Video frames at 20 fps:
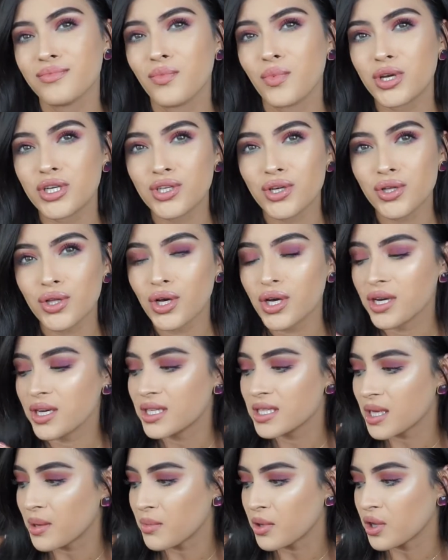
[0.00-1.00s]
Winter look,
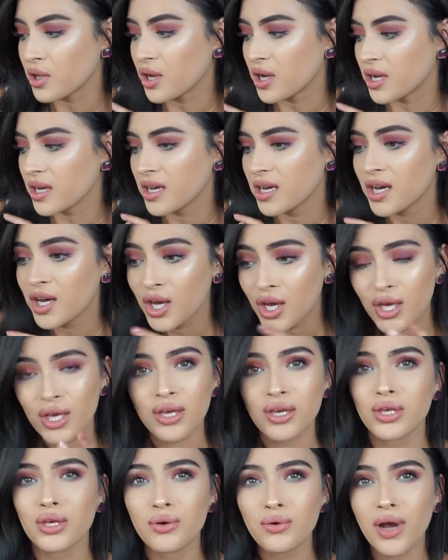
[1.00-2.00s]
summer look,
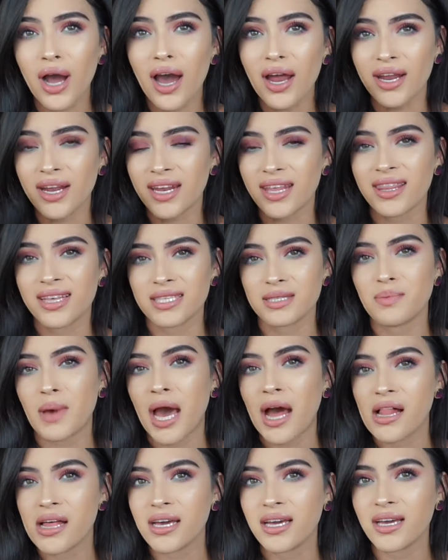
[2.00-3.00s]
you got it in this
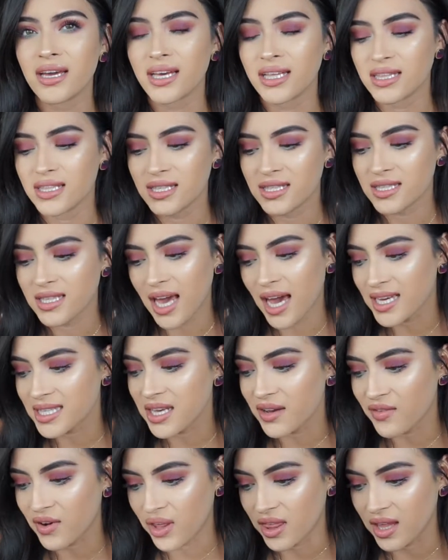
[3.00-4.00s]
palette. It has
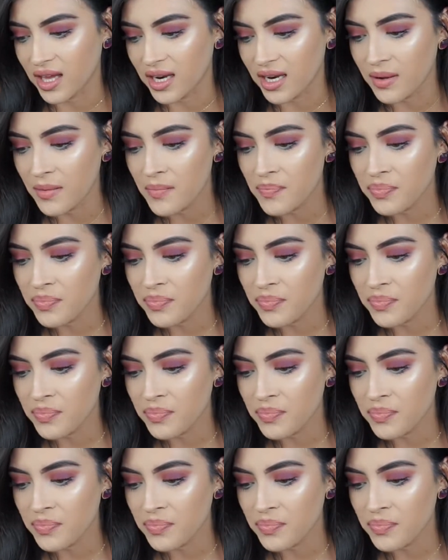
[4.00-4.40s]
everything.